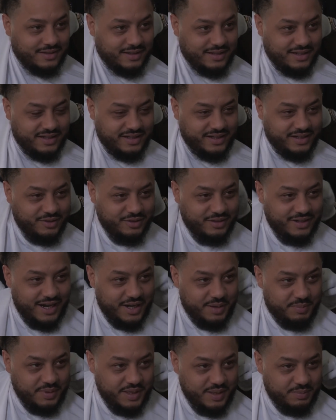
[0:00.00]
It looked
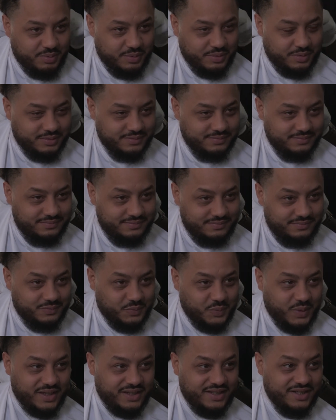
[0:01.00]
like the people
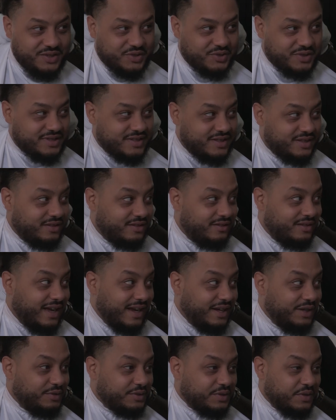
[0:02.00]
weren't interested. It looked
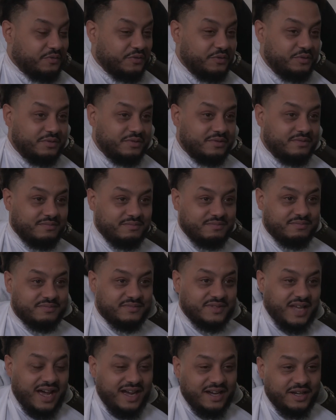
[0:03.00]
like there was a few
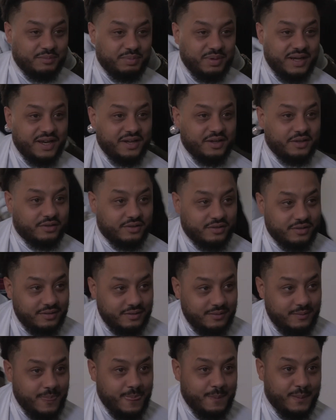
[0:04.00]
tired players.
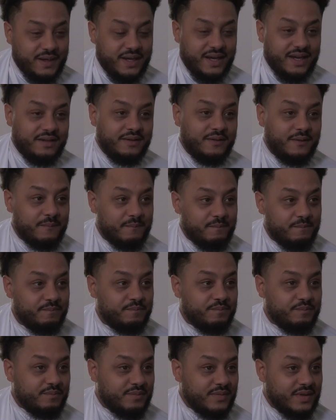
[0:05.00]
But then,
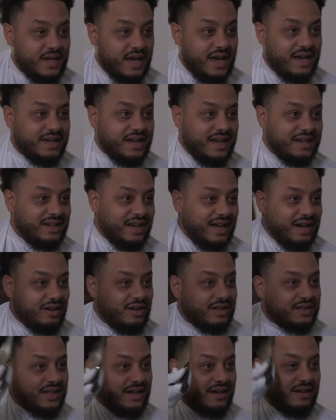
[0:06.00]
yeah, again, like
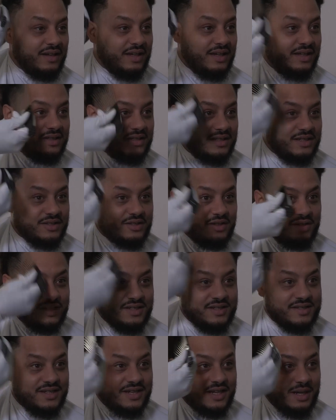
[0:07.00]
Arteta, he's got
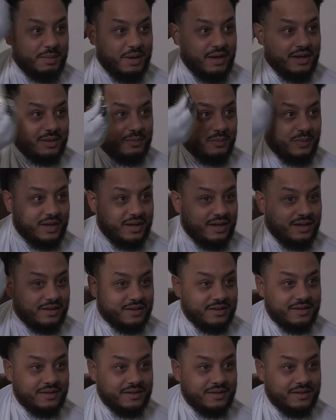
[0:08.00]
this thing about him where